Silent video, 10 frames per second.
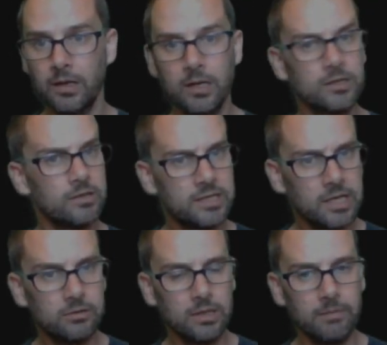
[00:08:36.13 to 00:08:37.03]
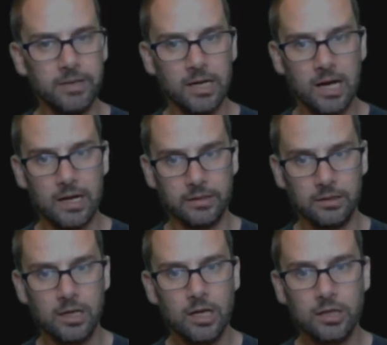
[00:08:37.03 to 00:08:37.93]
So it's generally a bit harder.
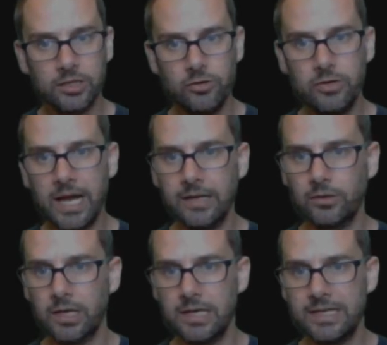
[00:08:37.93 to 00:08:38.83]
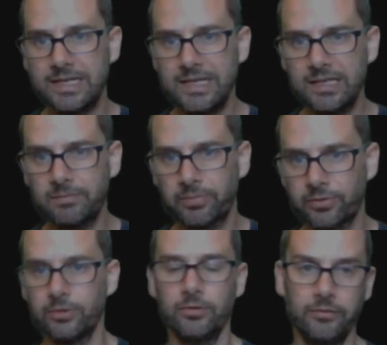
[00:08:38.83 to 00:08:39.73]
So you cannot
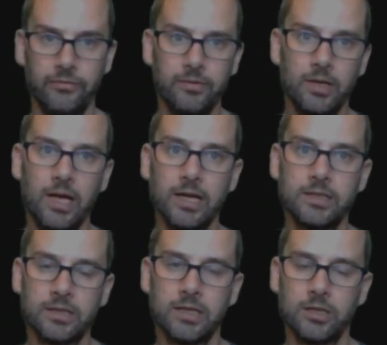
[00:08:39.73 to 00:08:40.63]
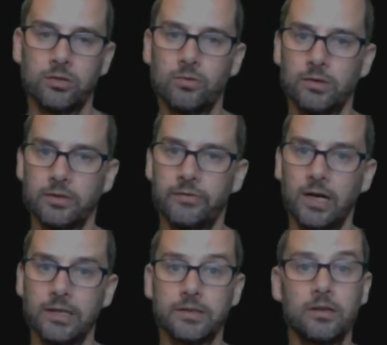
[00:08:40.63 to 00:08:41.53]
disprove existential
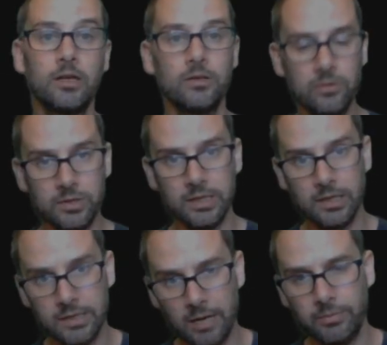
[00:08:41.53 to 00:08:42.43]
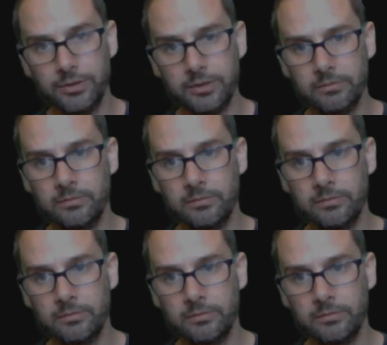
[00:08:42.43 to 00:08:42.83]
quantifiers using examples.